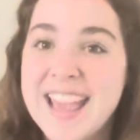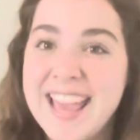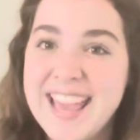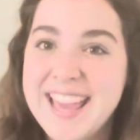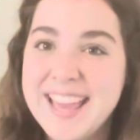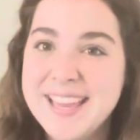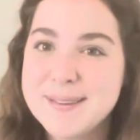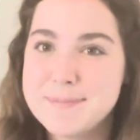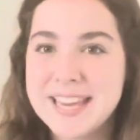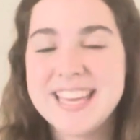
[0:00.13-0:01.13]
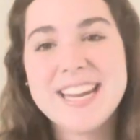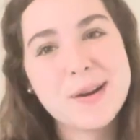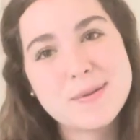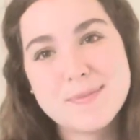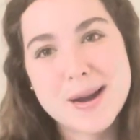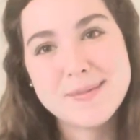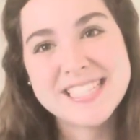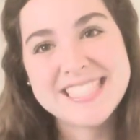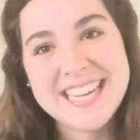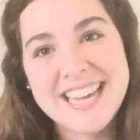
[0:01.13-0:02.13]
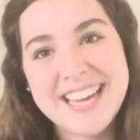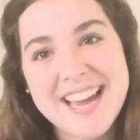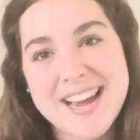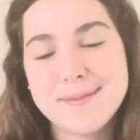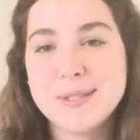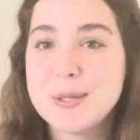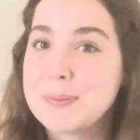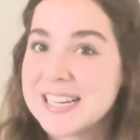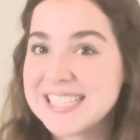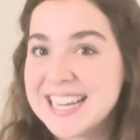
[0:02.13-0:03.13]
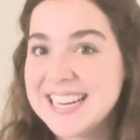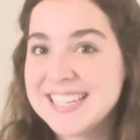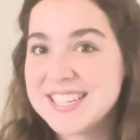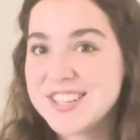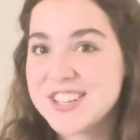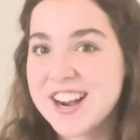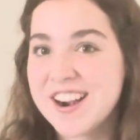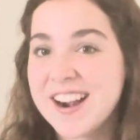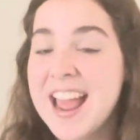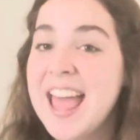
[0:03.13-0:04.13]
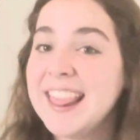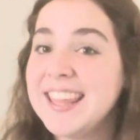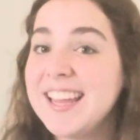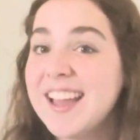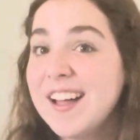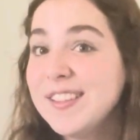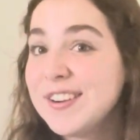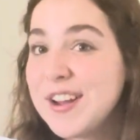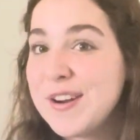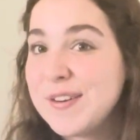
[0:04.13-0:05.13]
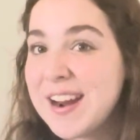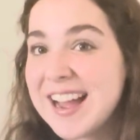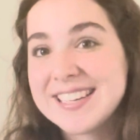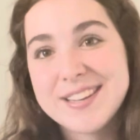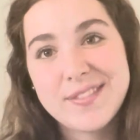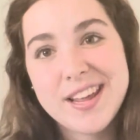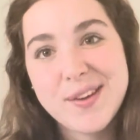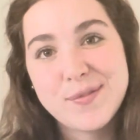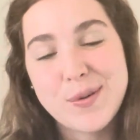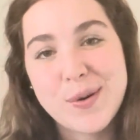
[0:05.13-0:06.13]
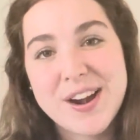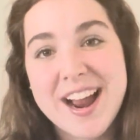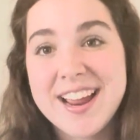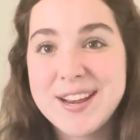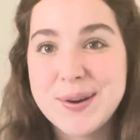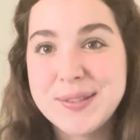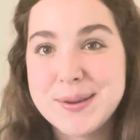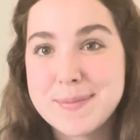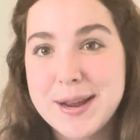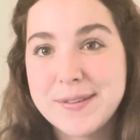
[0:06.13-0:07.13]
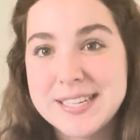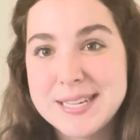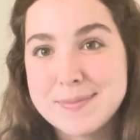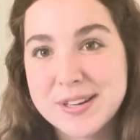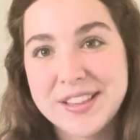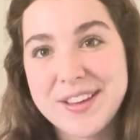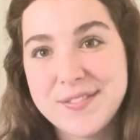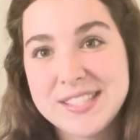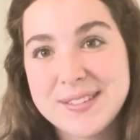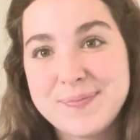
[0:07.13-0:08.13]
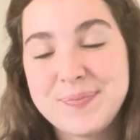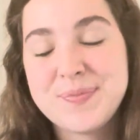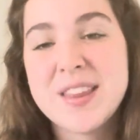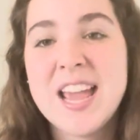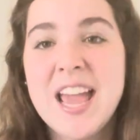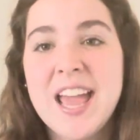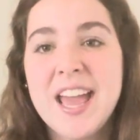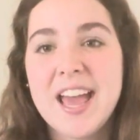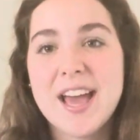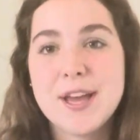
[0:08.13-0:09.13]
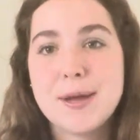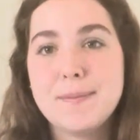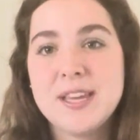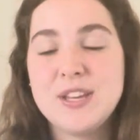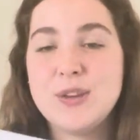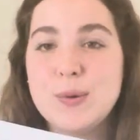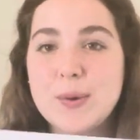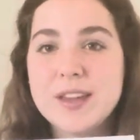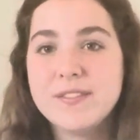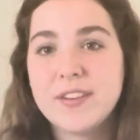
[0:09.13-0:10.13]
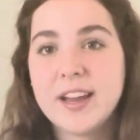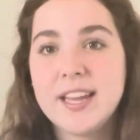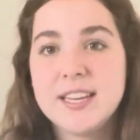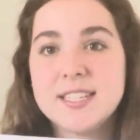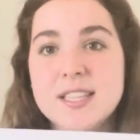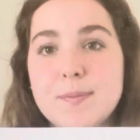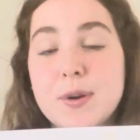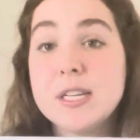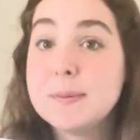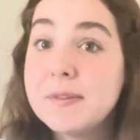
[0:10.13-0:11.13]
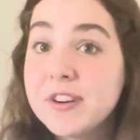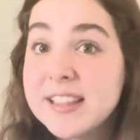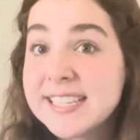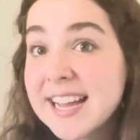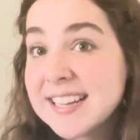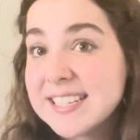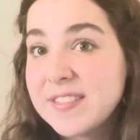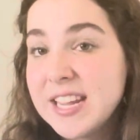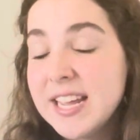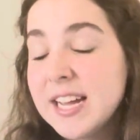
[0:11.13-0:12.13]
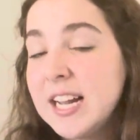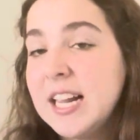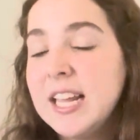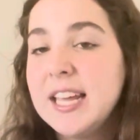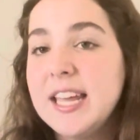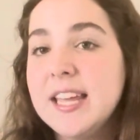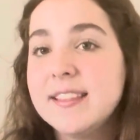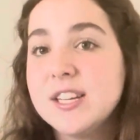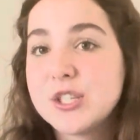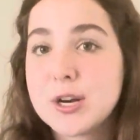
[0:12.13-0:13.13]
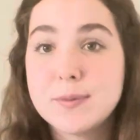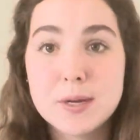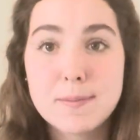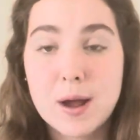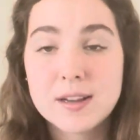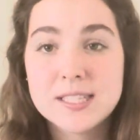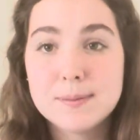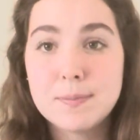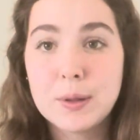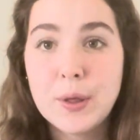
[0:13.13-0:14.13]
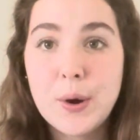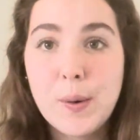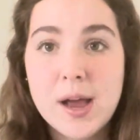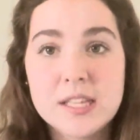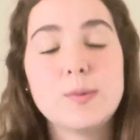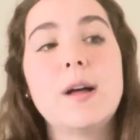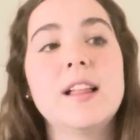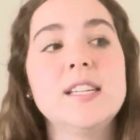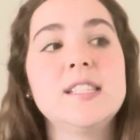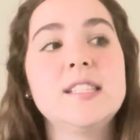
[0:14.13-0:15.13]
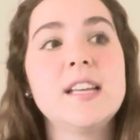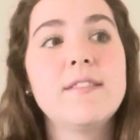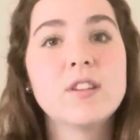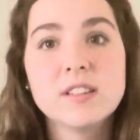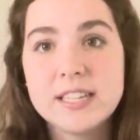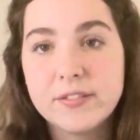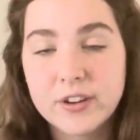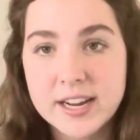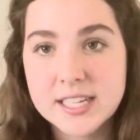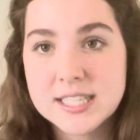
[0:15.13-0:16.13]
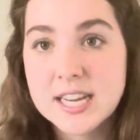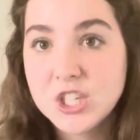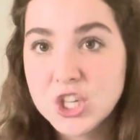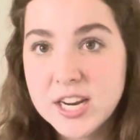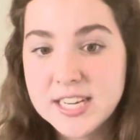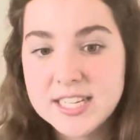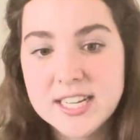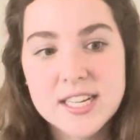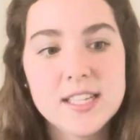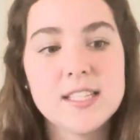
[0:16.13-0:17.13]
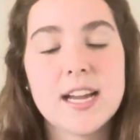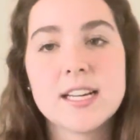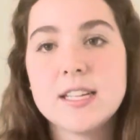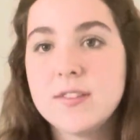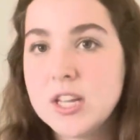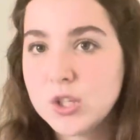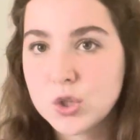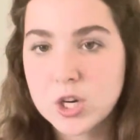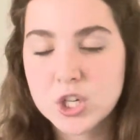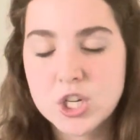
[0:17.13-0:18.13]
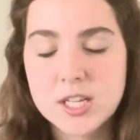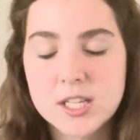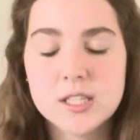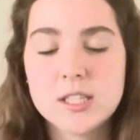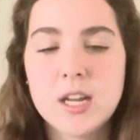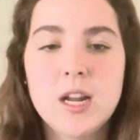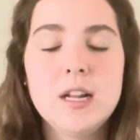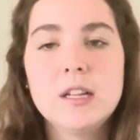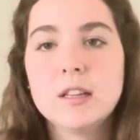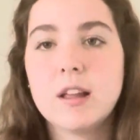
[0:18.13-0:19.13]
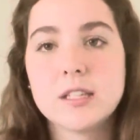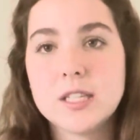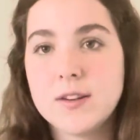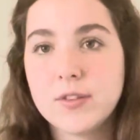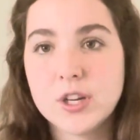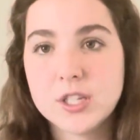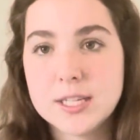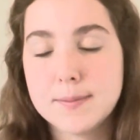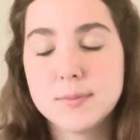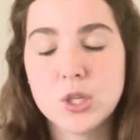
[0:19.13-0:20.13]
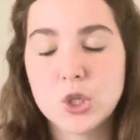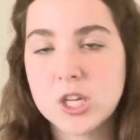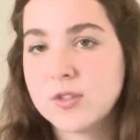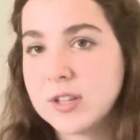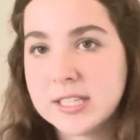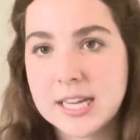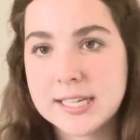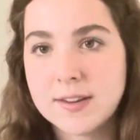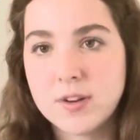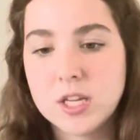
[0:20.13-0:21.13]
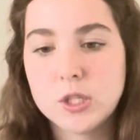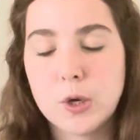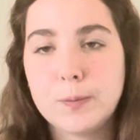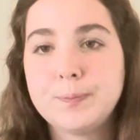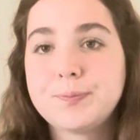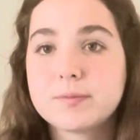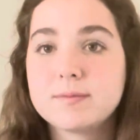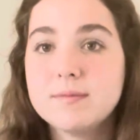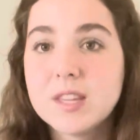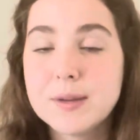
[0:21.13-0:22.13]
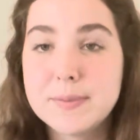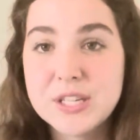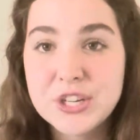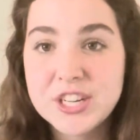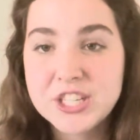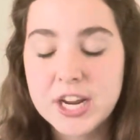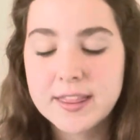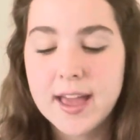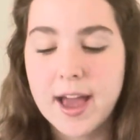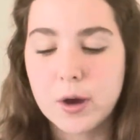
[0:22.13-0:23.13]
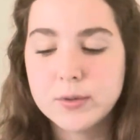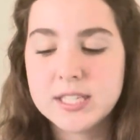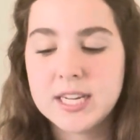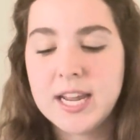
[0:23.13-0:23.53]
Hey, Megan here with Primary Singing. I'm super excited to share the color code activity for I Know That My Redeemer Lives. You can find the printable for this activity in the description box below, as well as several different extension ideas, activity instructions, lots of different tips and tricks for this activity. So be sure to check that out.